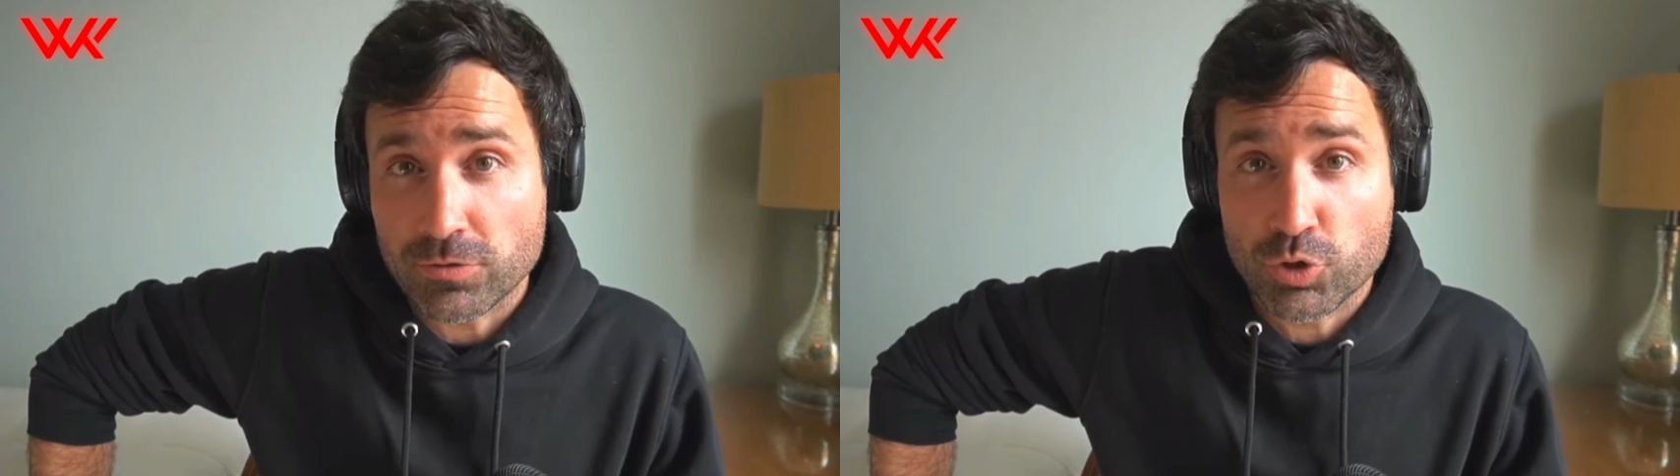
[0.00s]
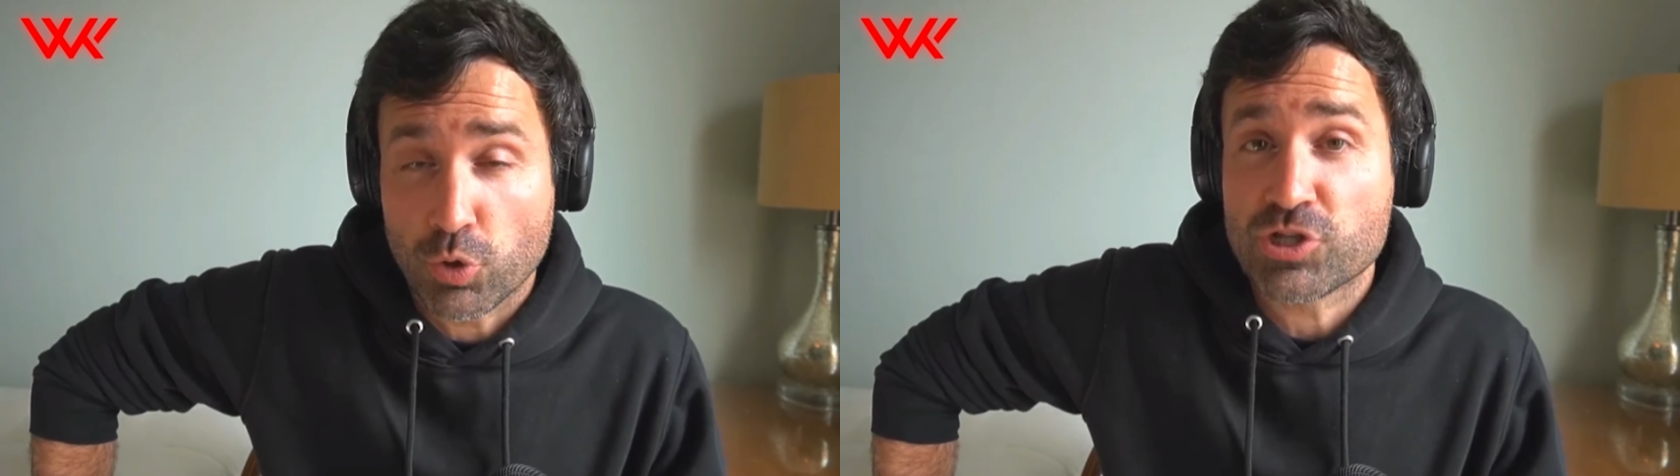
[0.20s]

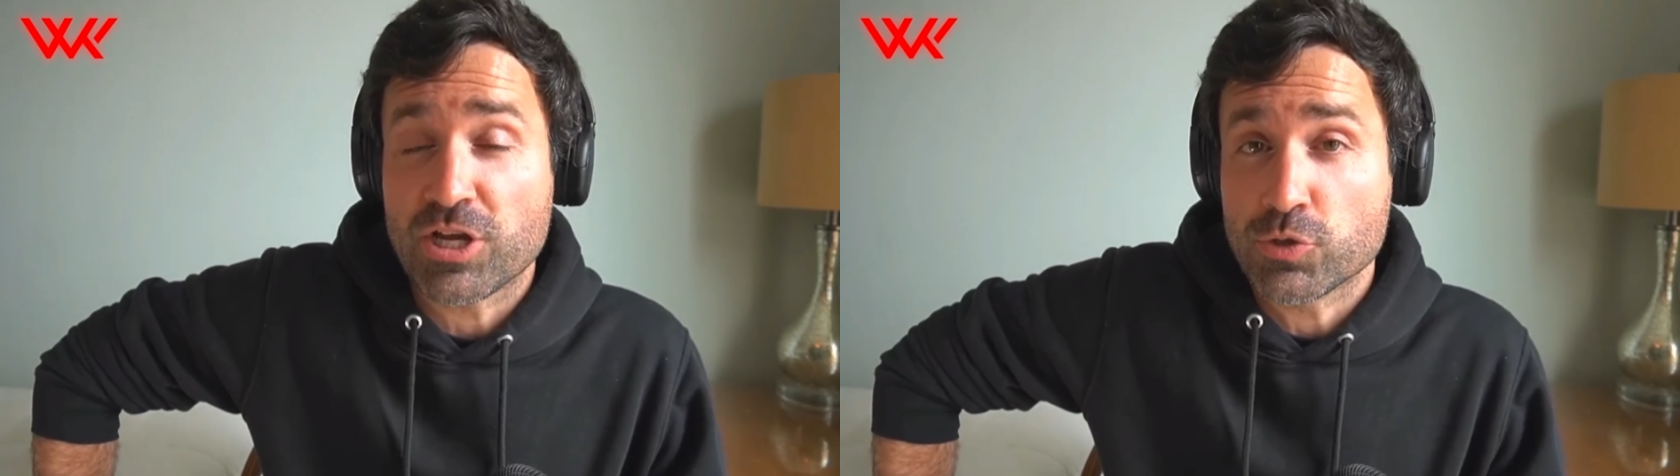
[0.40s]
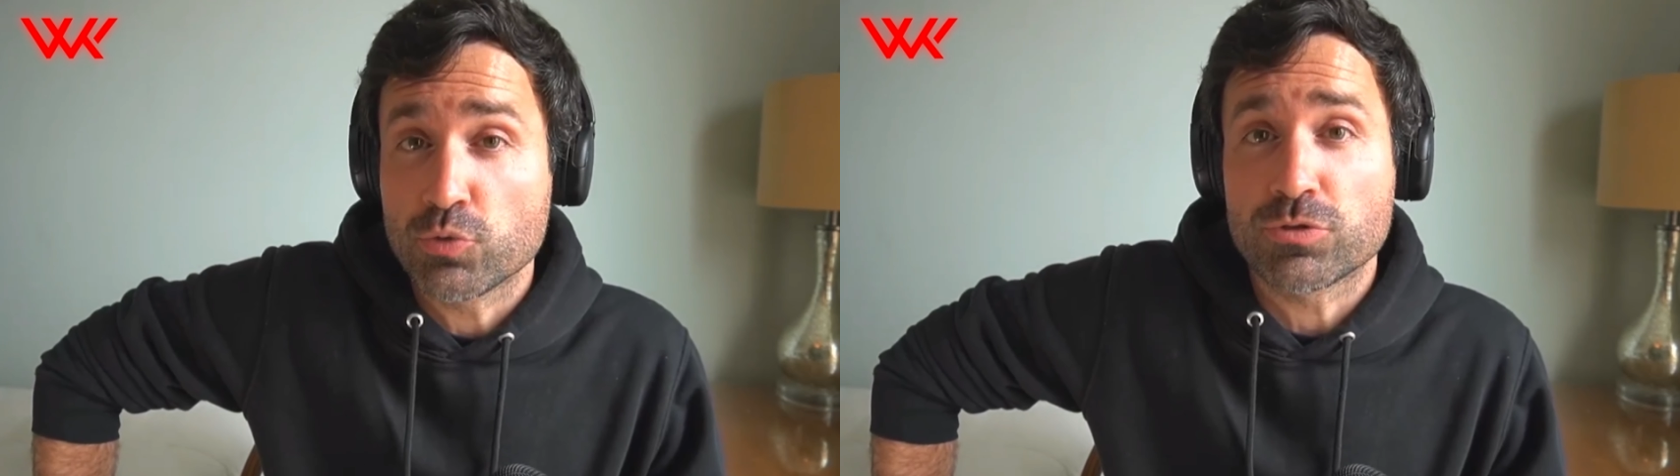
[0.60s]

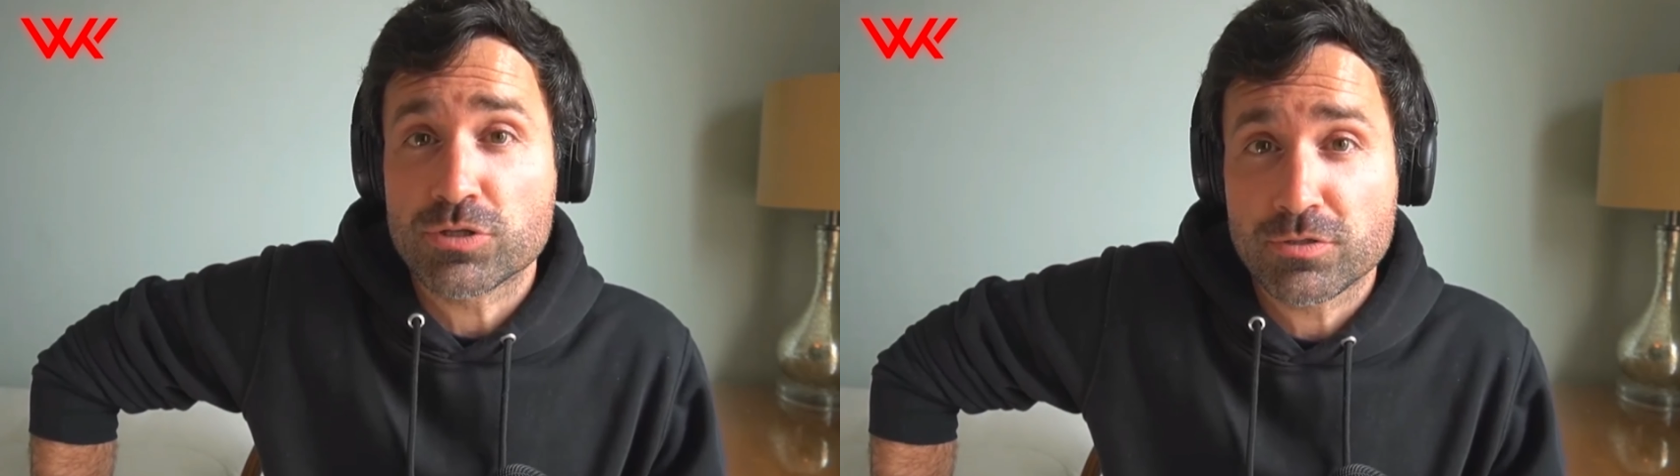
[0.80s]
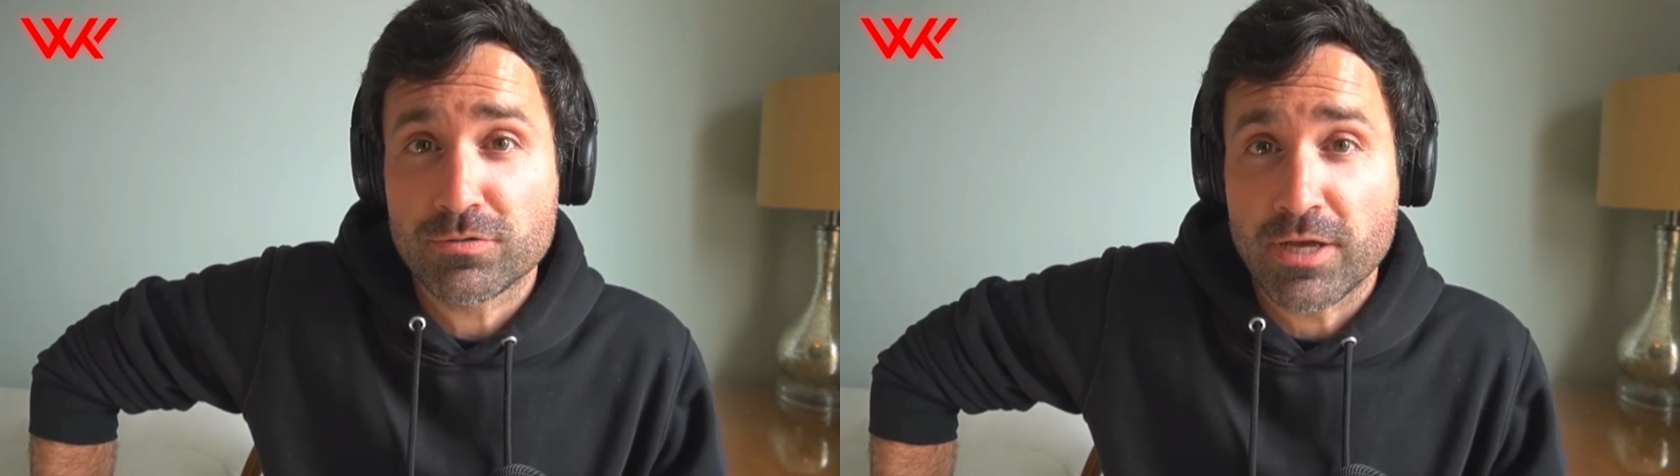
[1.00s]
Jorge
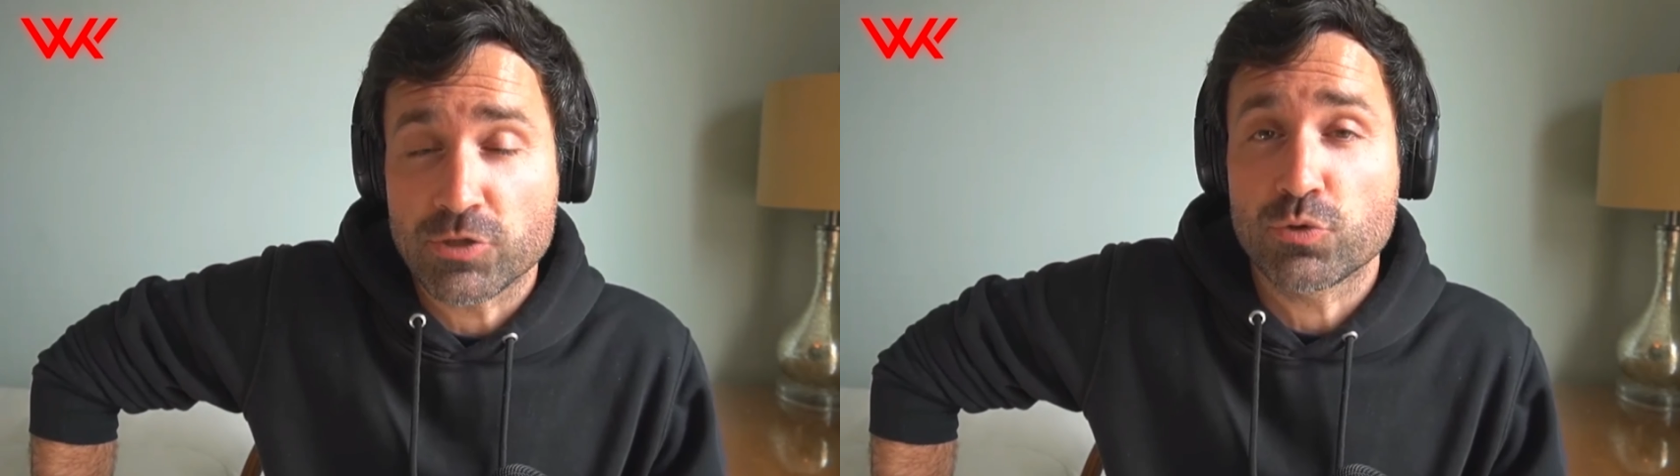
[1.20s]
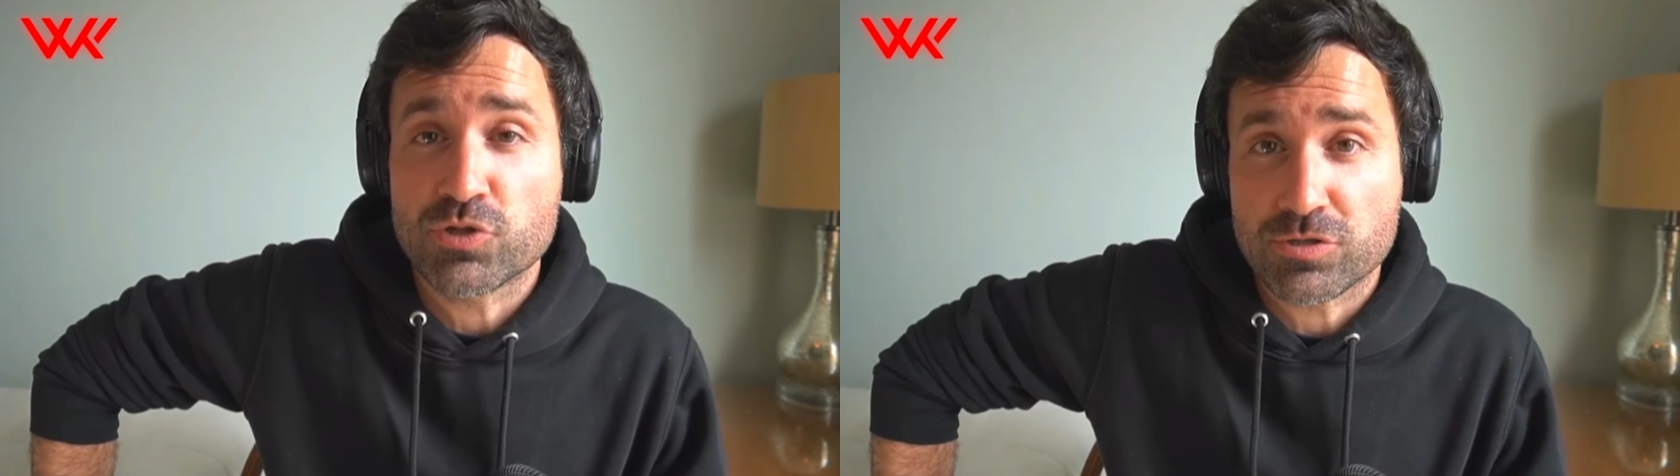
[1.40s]

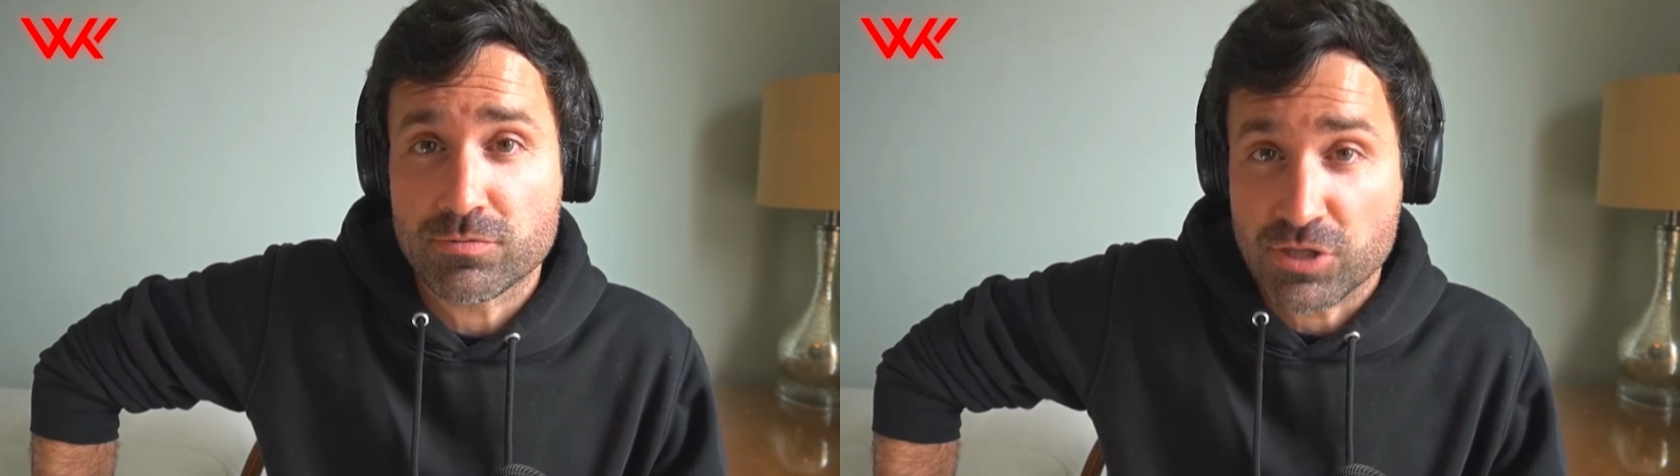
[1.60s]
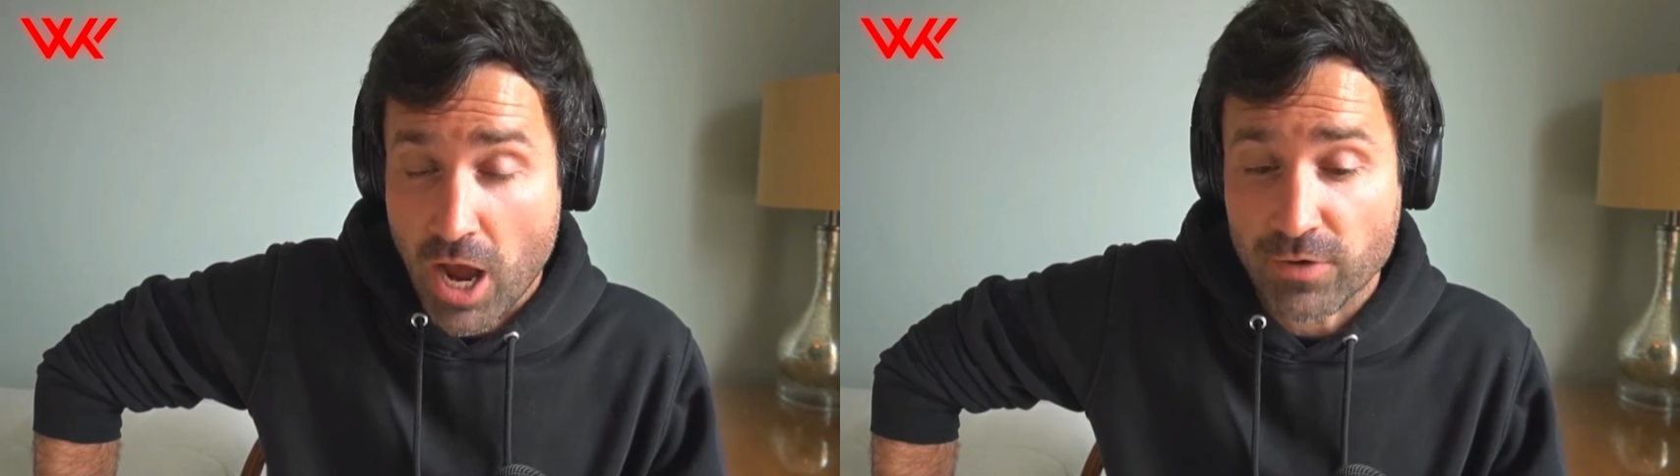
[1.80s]
Jesus
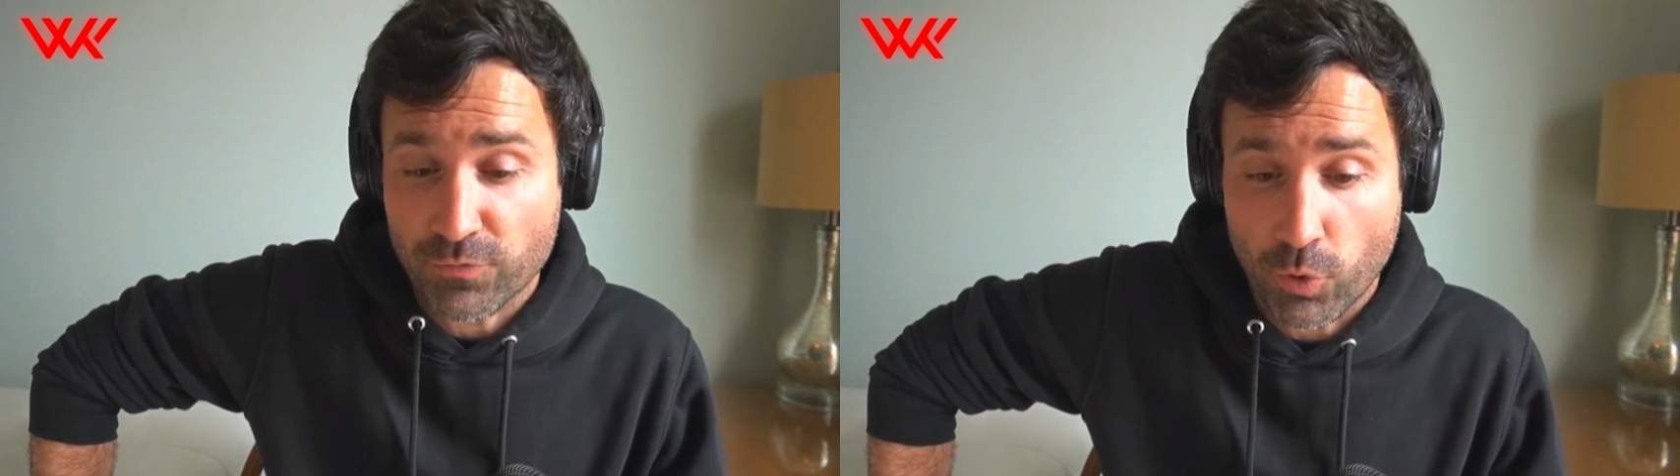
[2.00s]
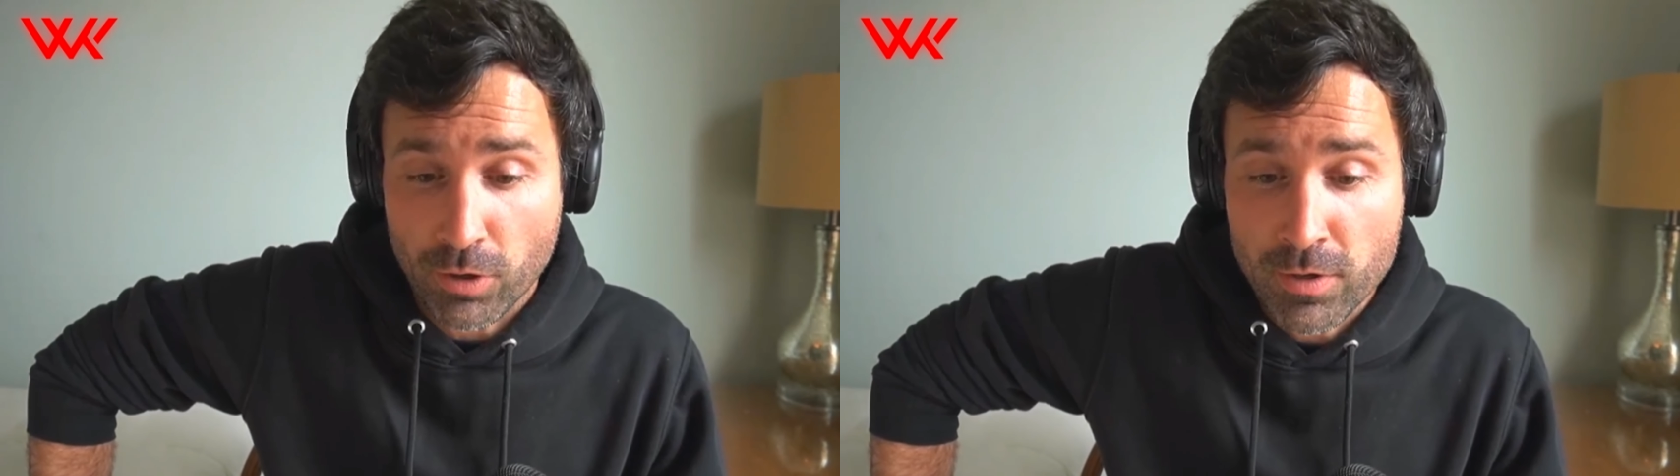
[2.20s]
signed
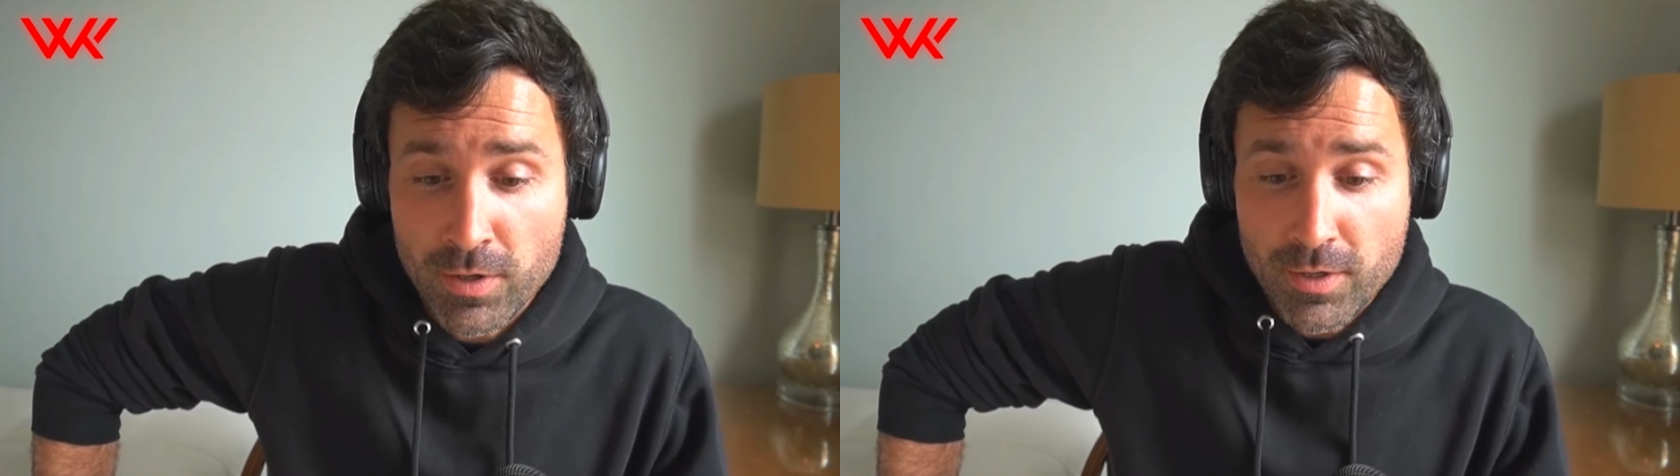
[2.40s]
for.